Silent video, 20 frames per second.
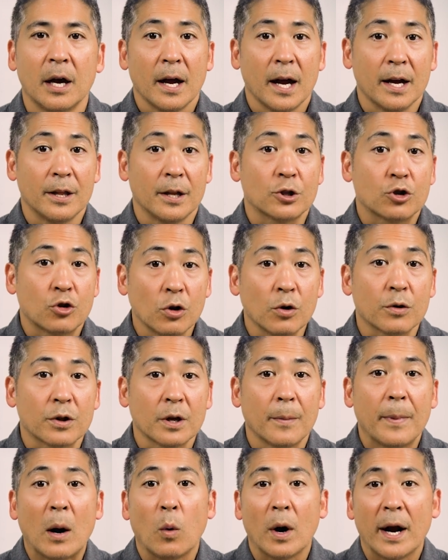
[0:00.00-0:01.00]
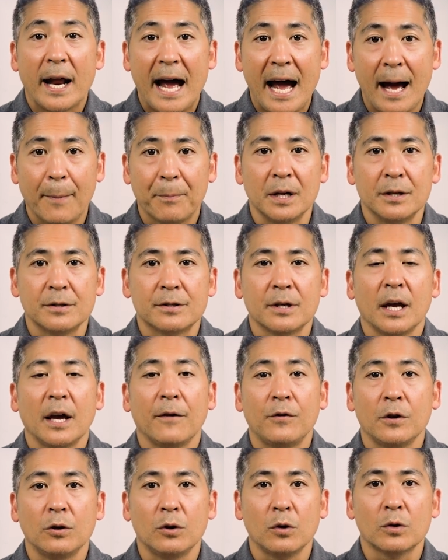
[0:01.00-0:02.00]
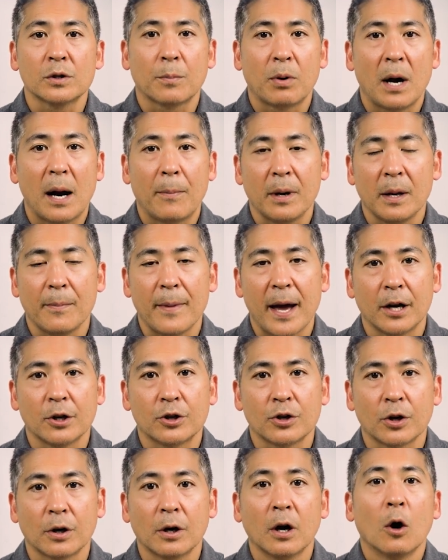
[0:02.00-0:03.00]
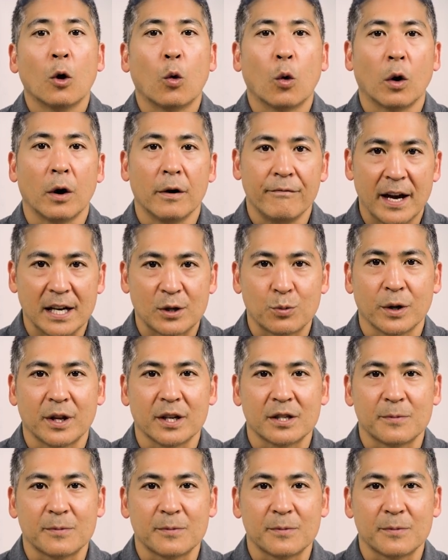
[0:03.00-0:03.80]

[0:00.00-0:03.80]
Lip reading: and the truth about what happens if you use a property manager or invest with a